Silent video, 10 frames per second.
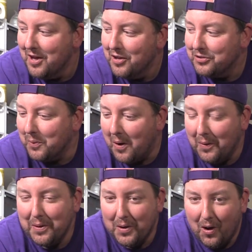So
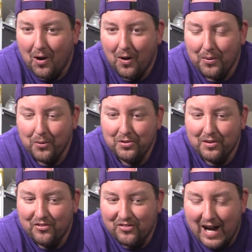all in all, those are
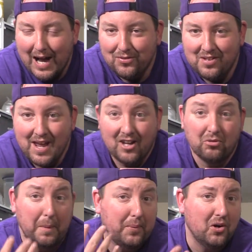the 5 snakes
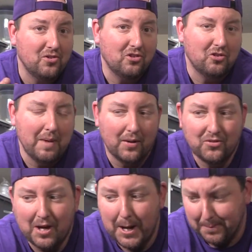we purchased from
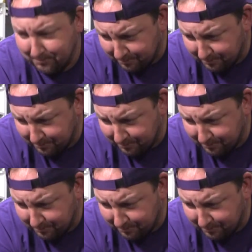outside.